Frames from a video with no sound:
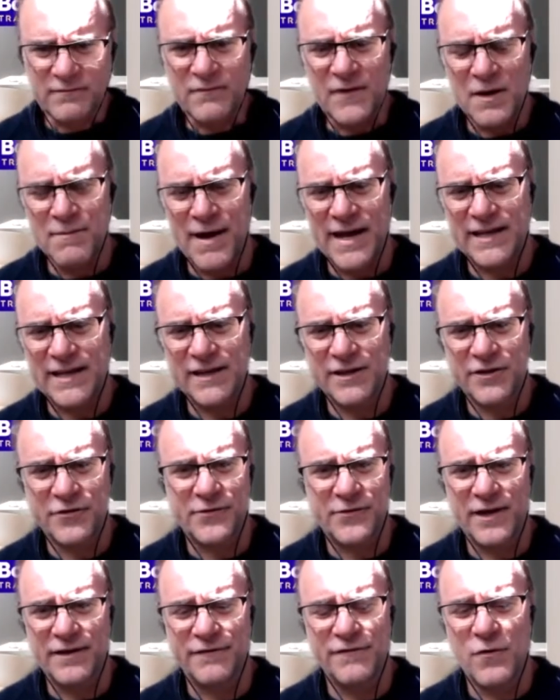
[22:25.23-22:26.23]
making
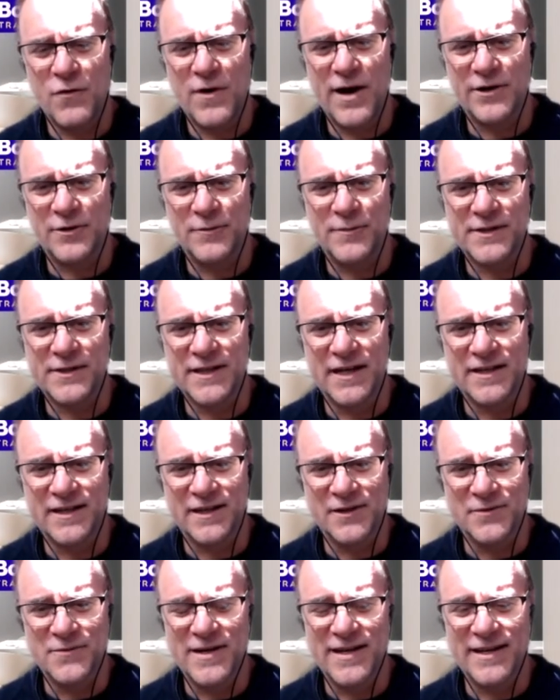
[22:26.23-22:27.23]
three or four hundred
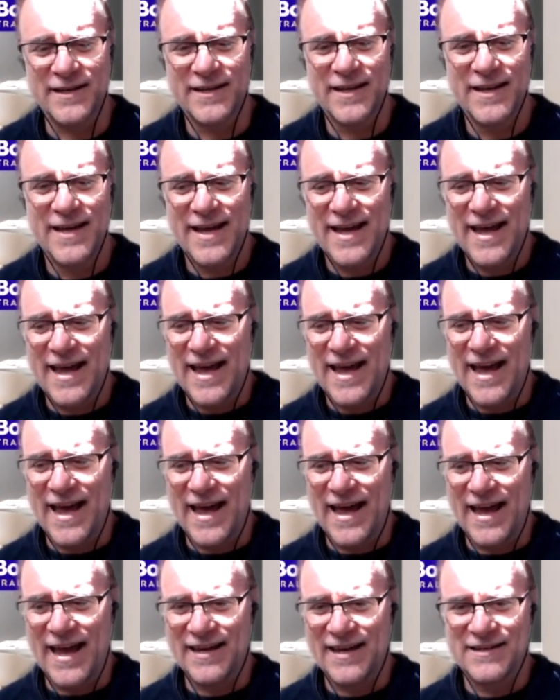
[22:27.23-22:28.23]
percent in a week,
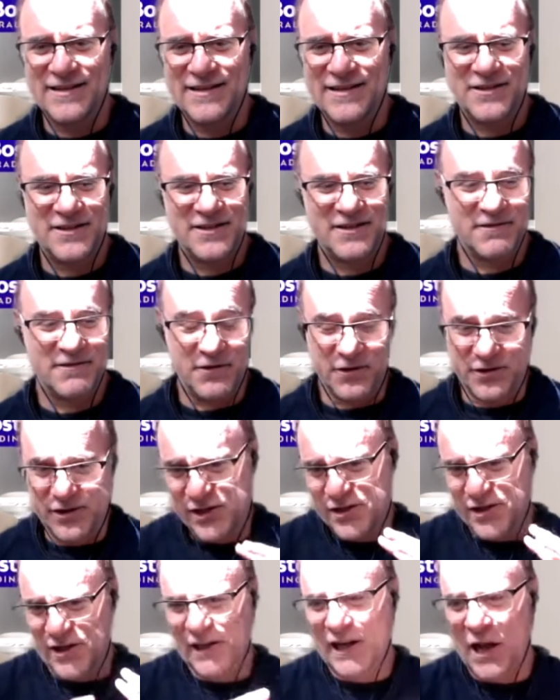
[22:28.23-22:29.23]
and because
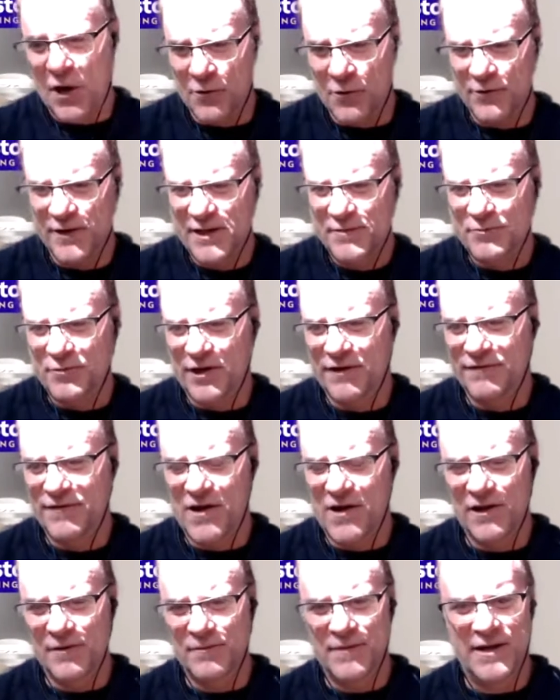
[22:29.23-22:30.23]
she's got a lower risk
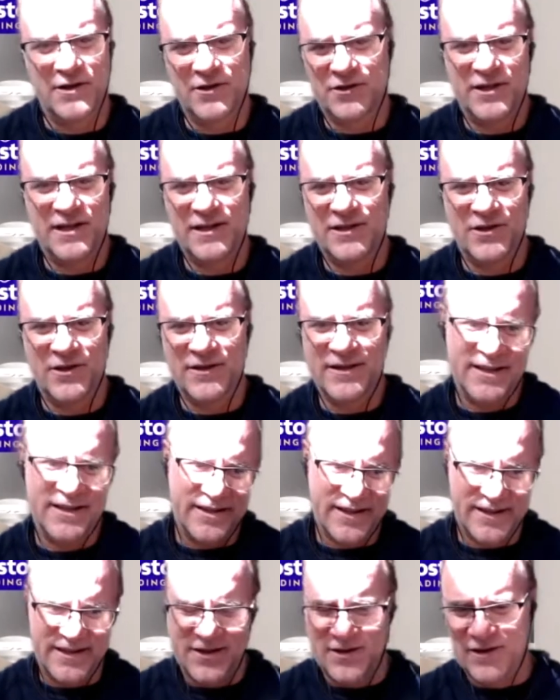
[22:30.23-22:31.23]
profile than me, because she's not
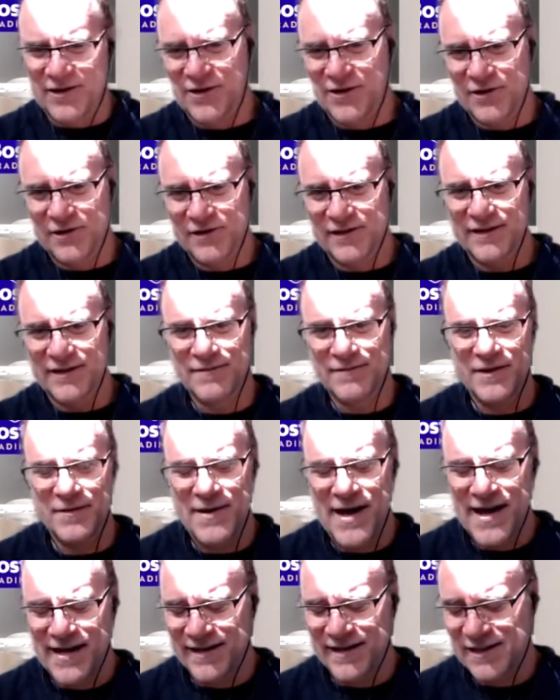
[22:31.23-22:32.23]
necessarily got all the, the
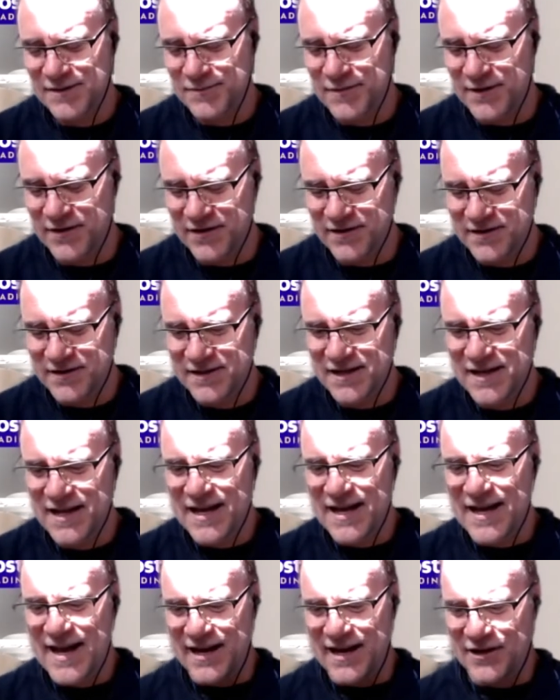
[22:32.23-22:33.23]
market experience.
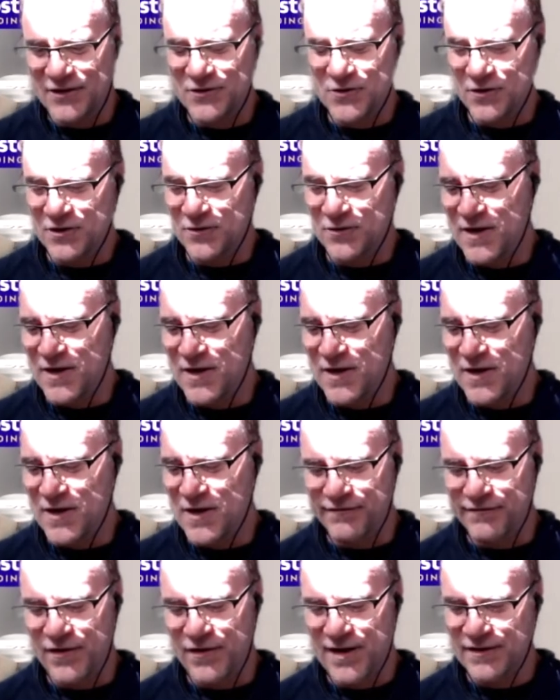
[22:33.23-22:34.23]
And I talked to one of
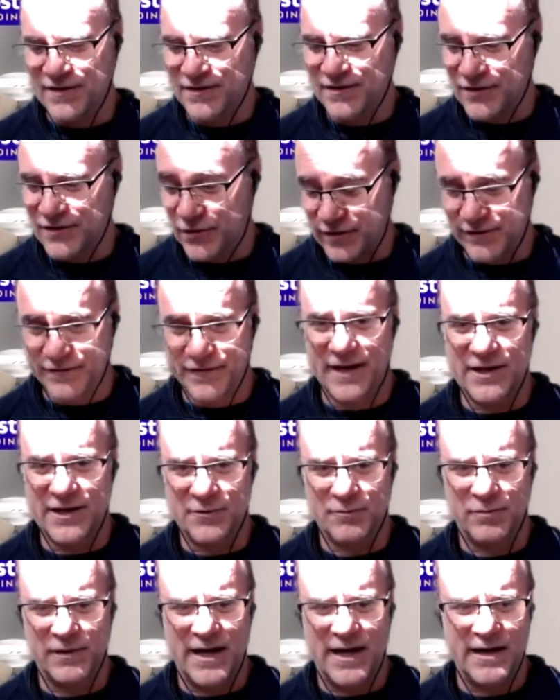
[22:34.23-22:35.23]
my friends who's a
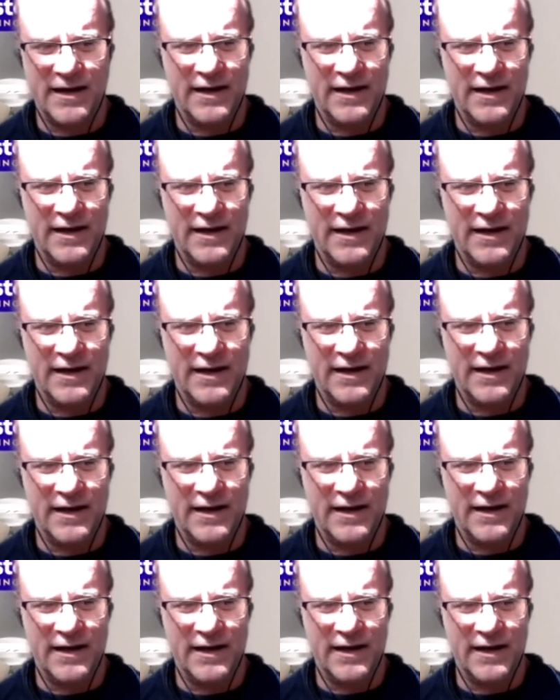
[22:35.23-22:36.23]
financial planner, he
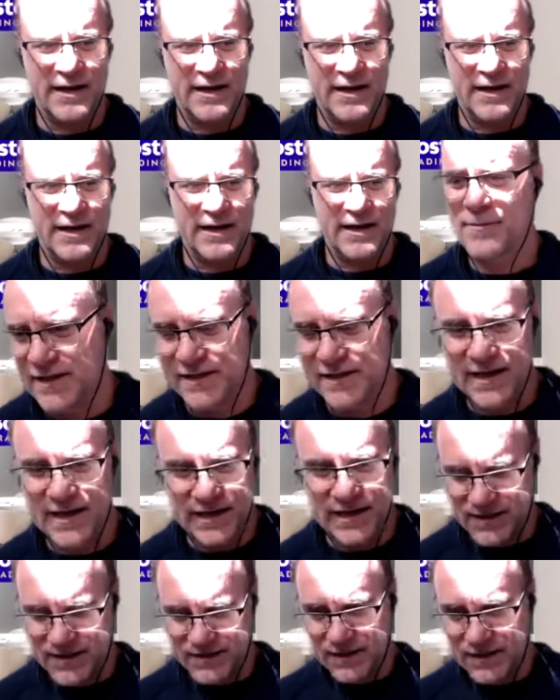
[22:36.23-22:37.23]
said, Oh, what are you up to these
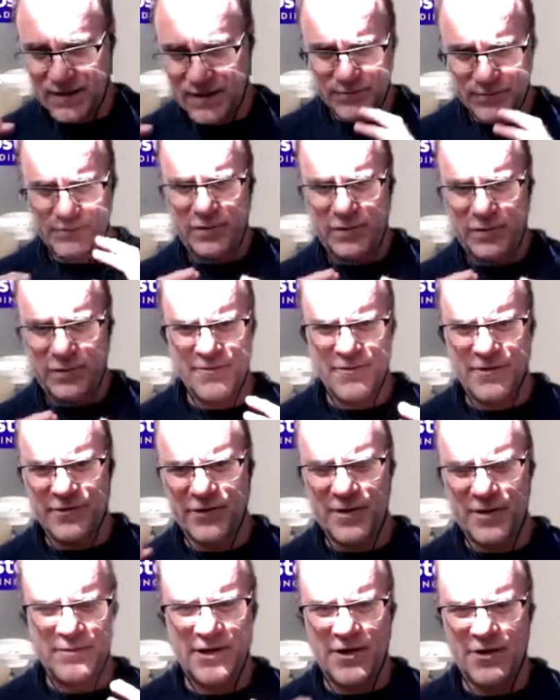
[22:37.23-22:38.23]
days? I said, I'm playing
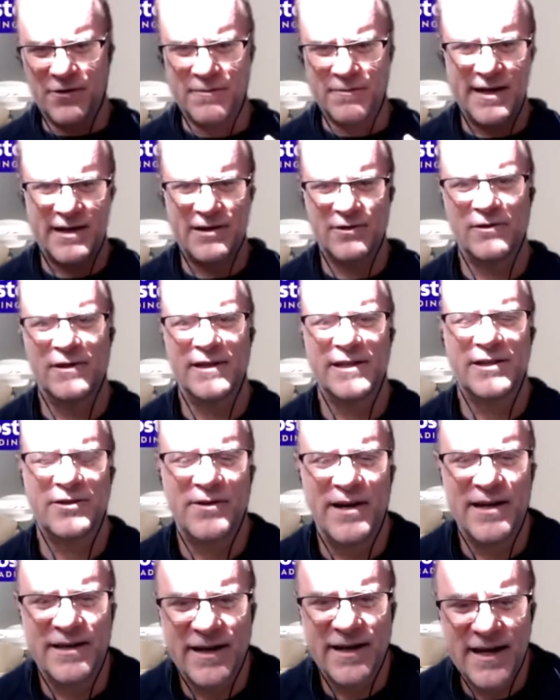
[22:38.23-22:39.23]
with crypto and making all
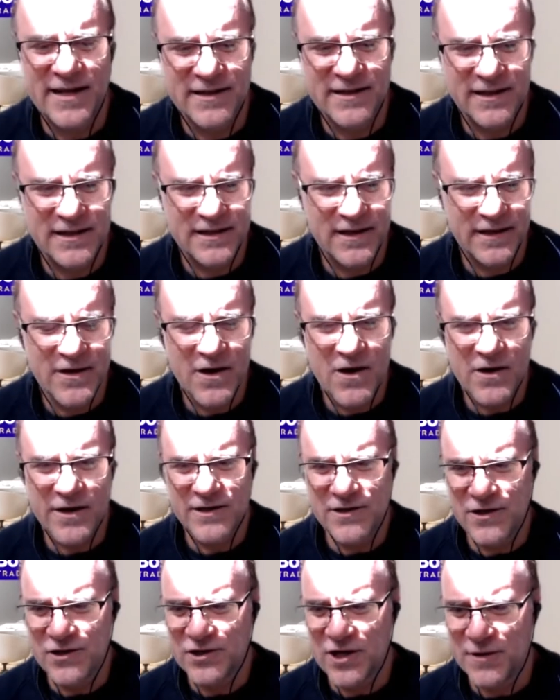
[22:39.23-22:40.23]
these great gains. he's like, Oh,
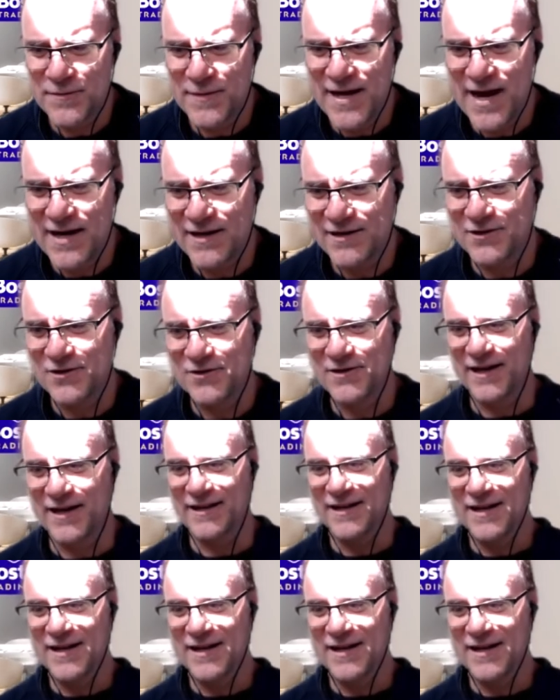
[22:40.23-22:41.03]
can you show me how to do that?